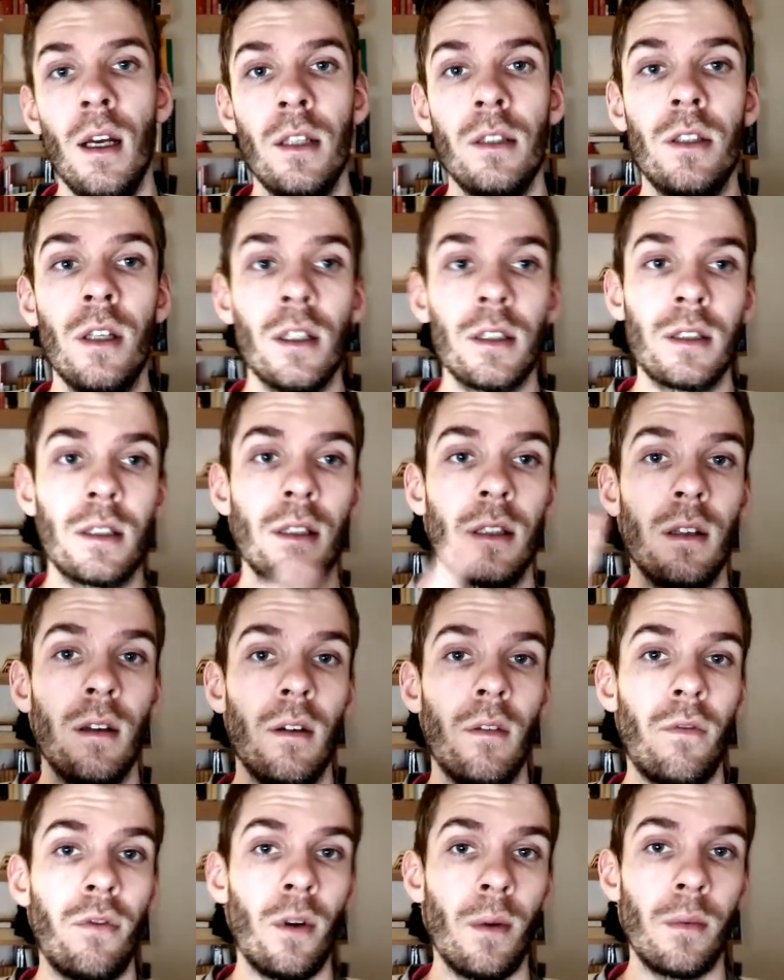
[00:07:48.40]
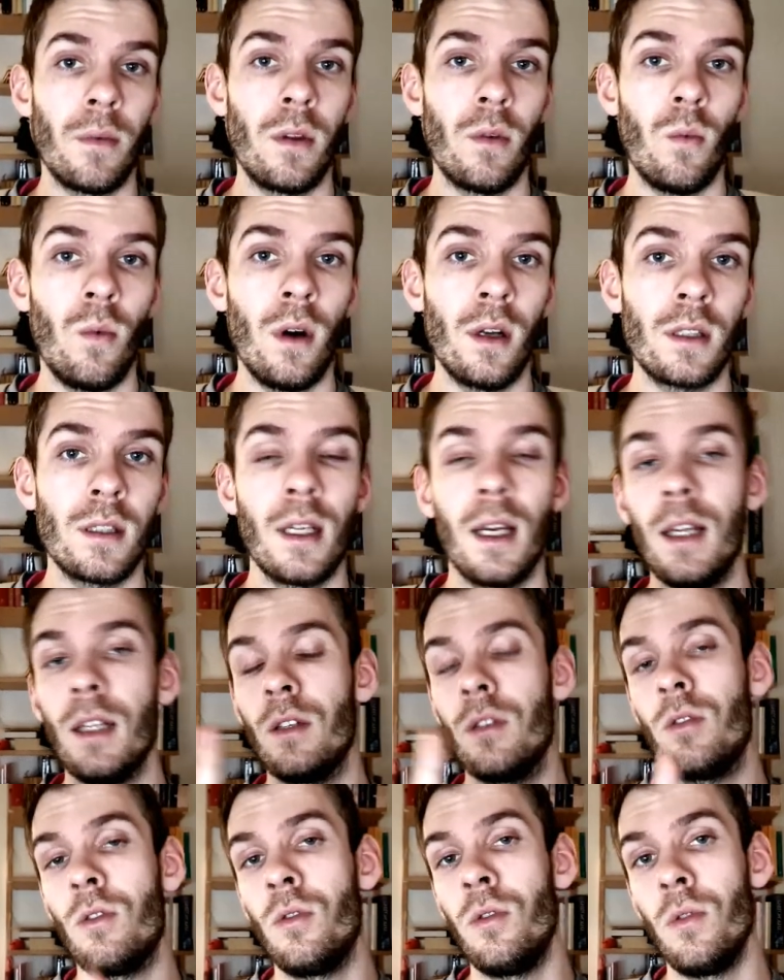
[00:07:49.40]
Just from one side
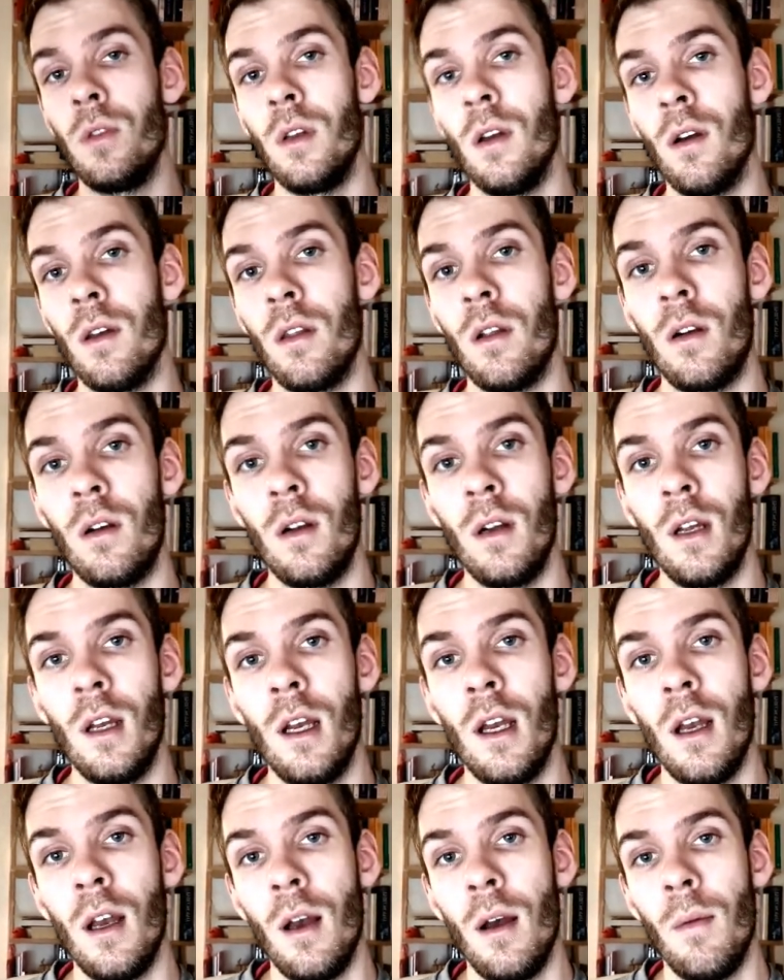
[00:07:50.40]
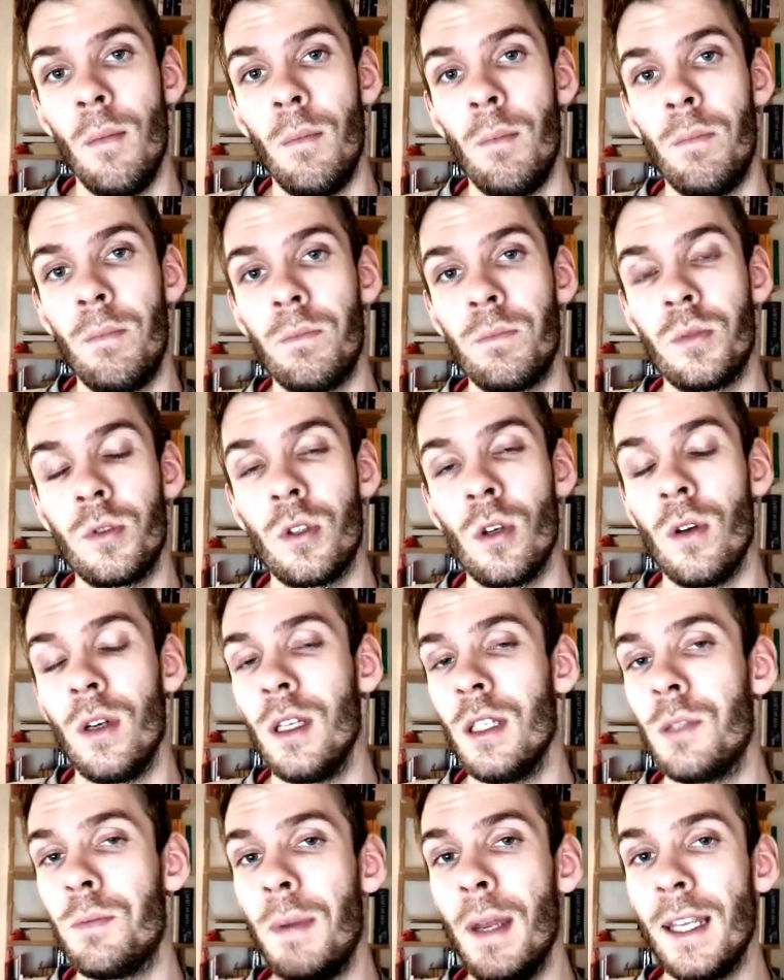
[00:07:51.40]
to the other. So
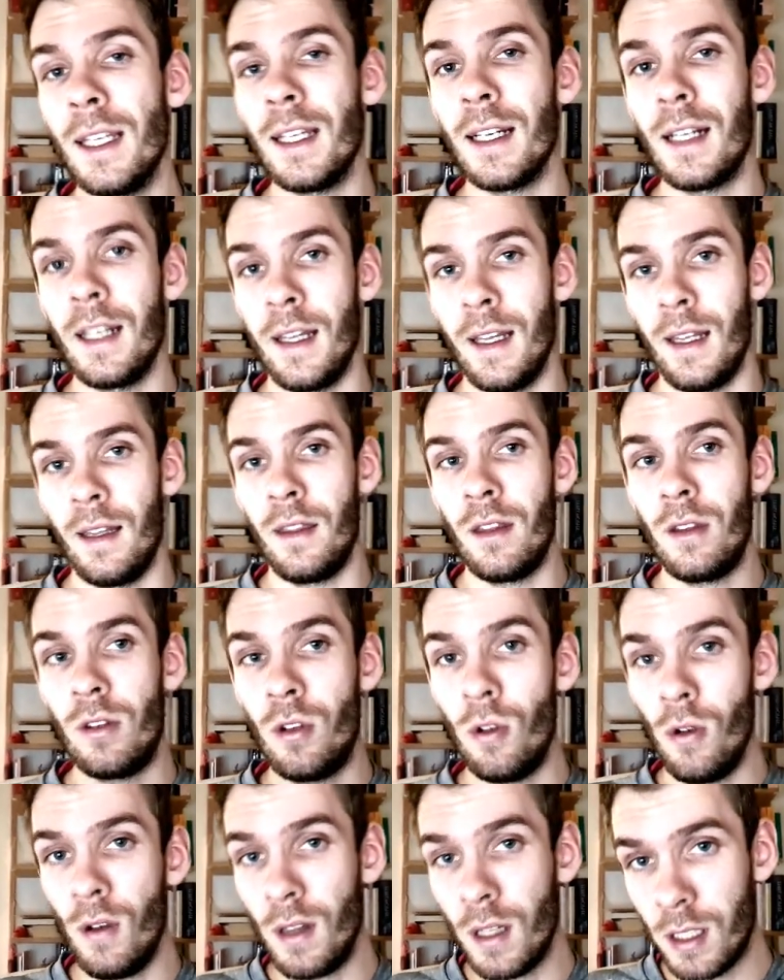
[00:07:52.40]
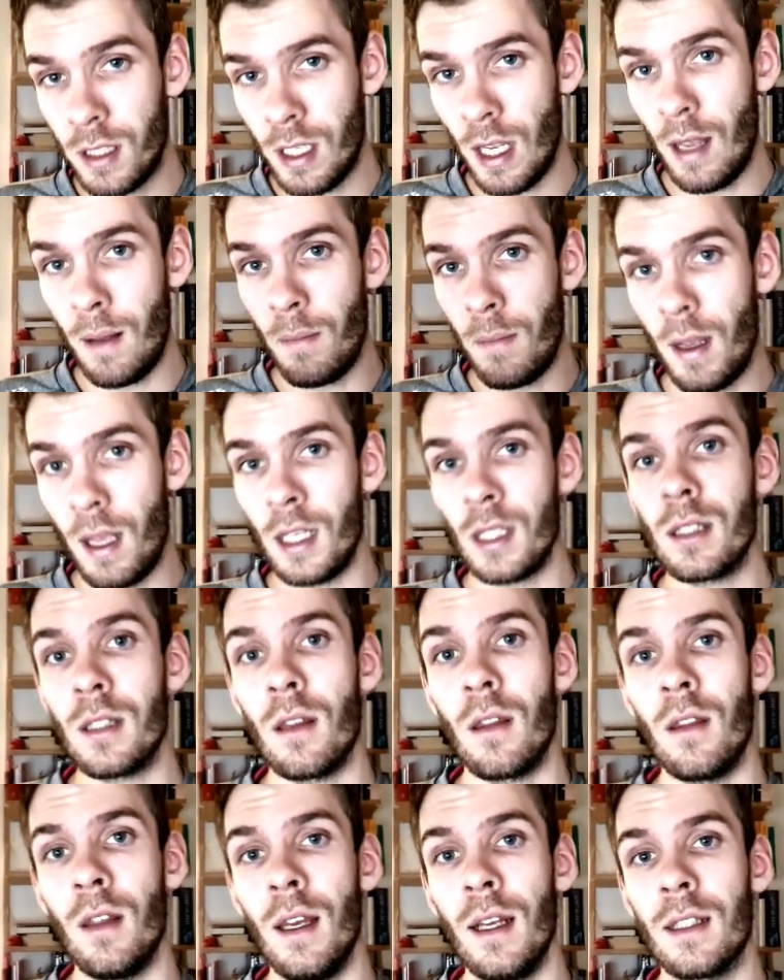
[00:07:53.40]
he's basically doing the same as
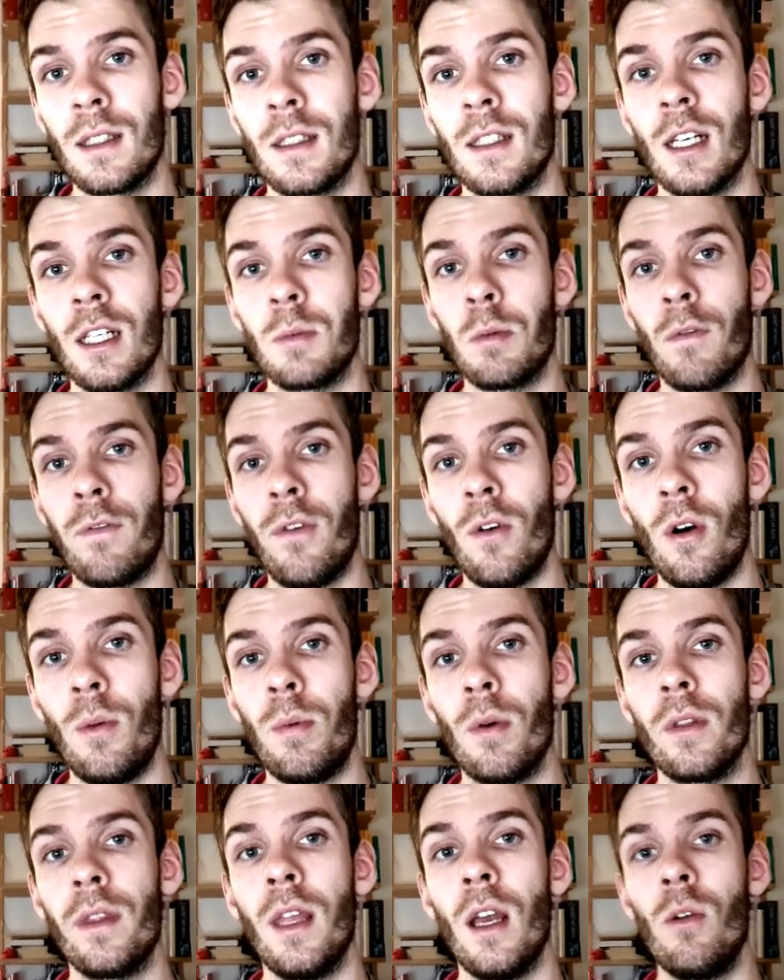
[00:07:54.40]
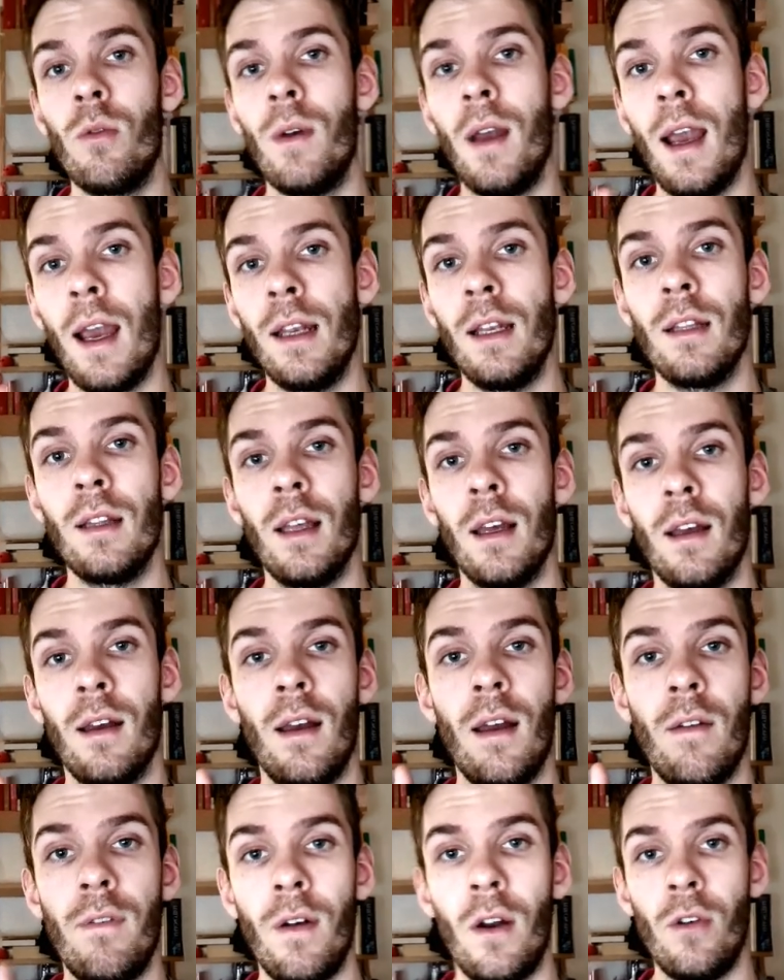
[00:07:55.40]
the exercise before, but now we added a
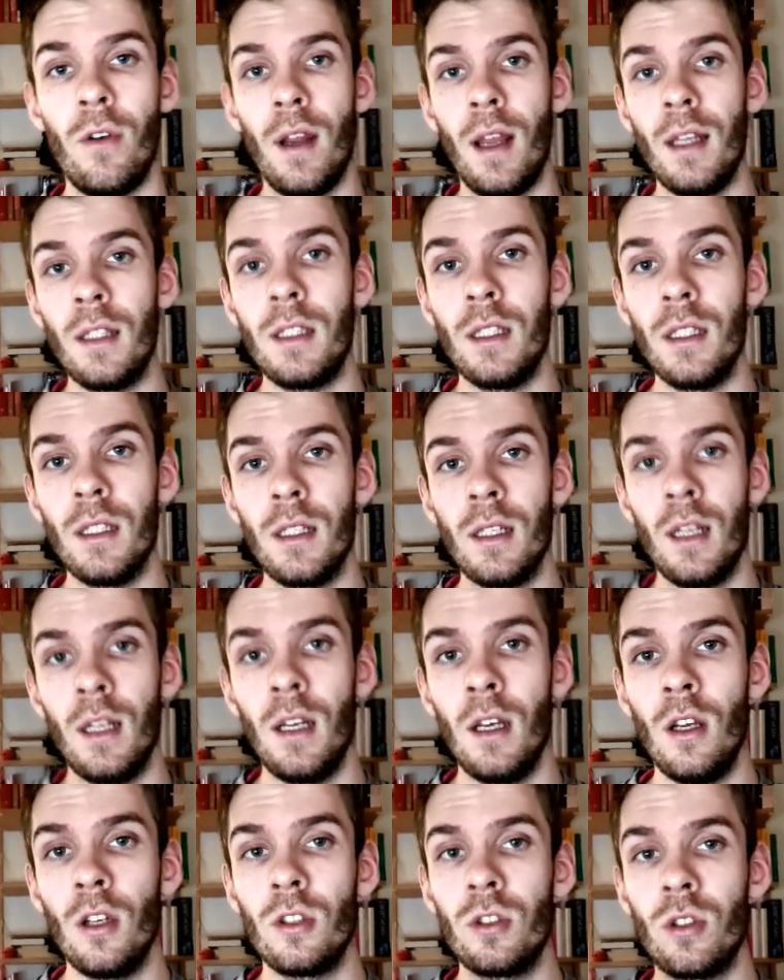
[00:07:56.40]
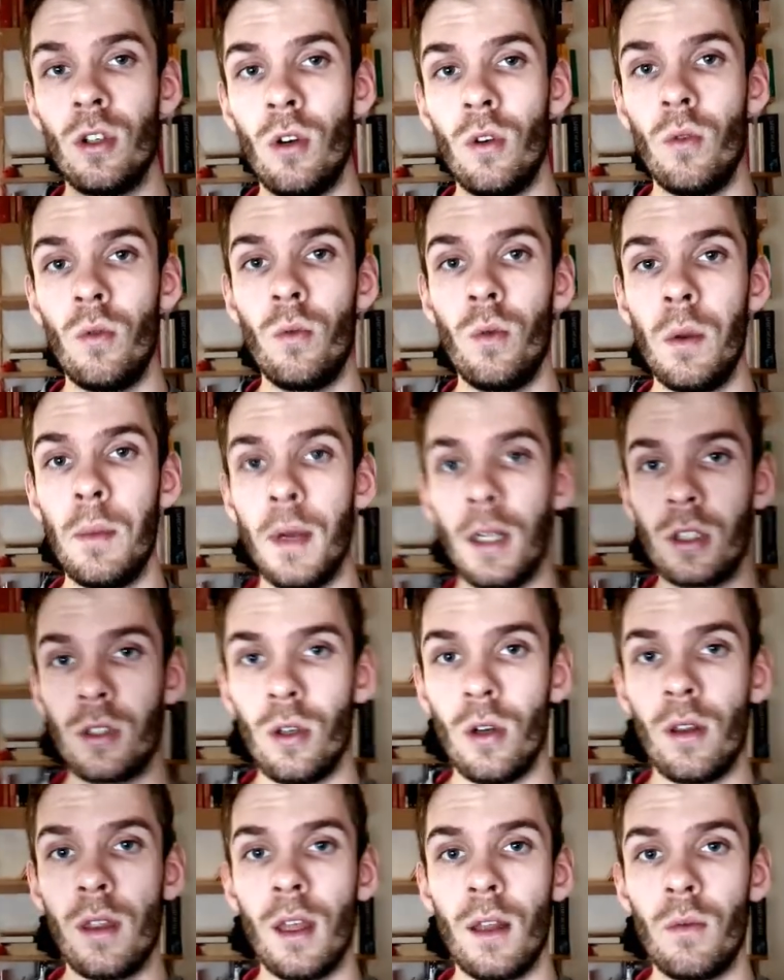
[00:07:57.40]
variation. So we make
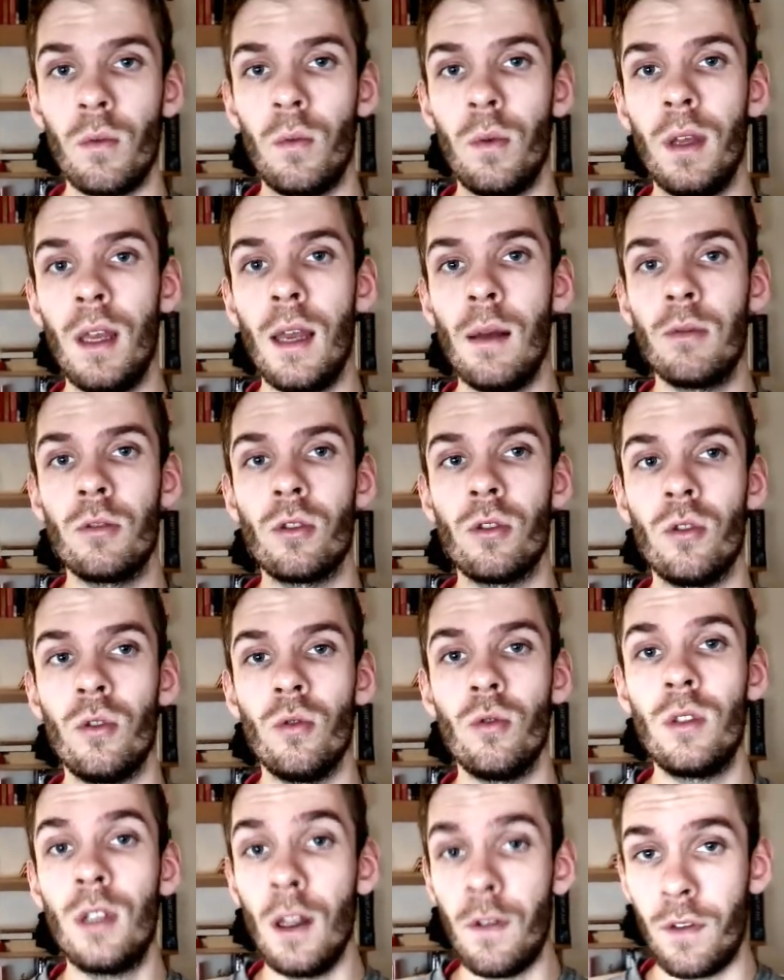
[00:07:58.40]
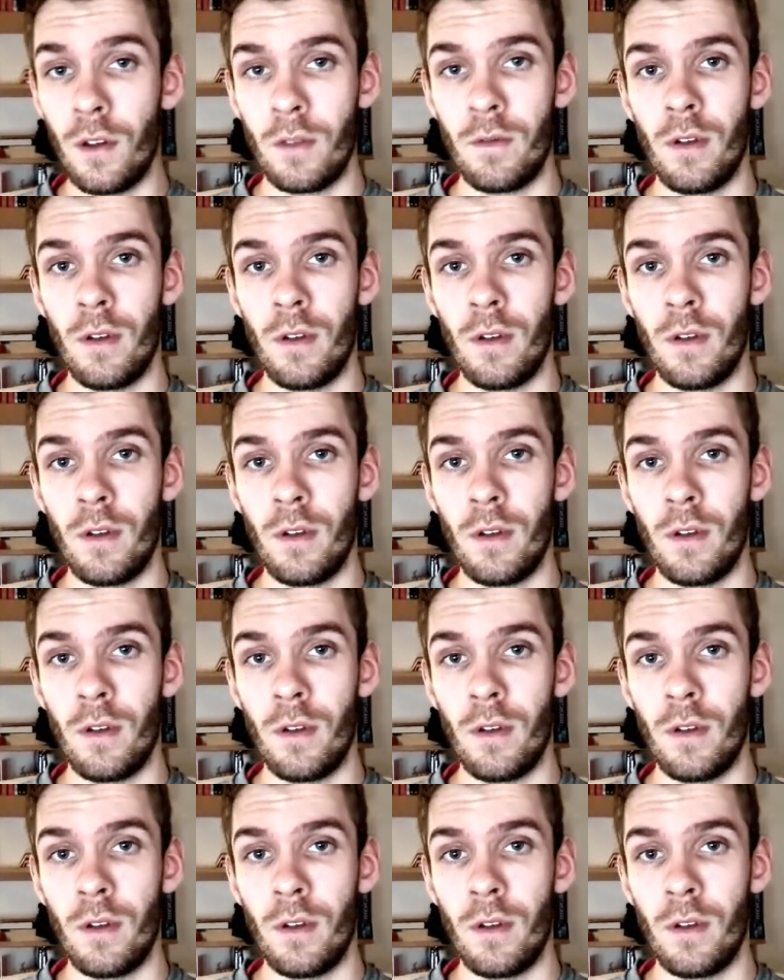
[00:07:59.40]
sure that we're able to do different